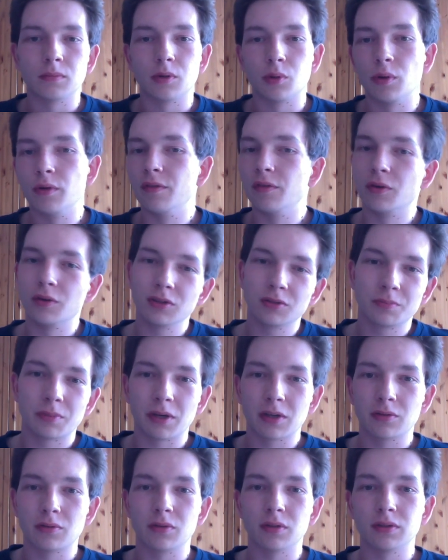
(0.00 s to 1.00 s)
reverse
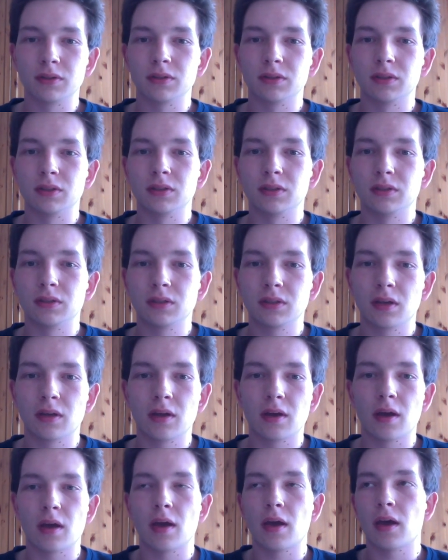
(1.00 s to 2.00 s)
back crosses,
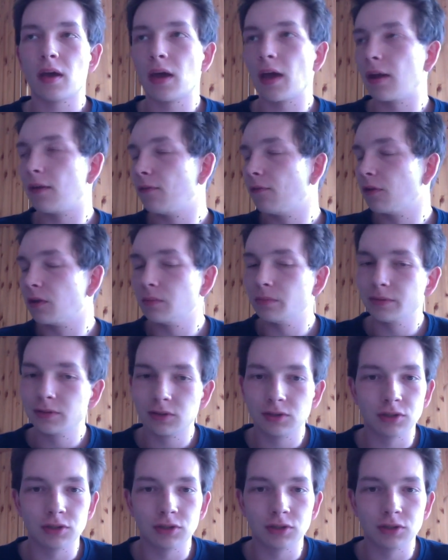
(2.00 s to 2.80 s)
head flips,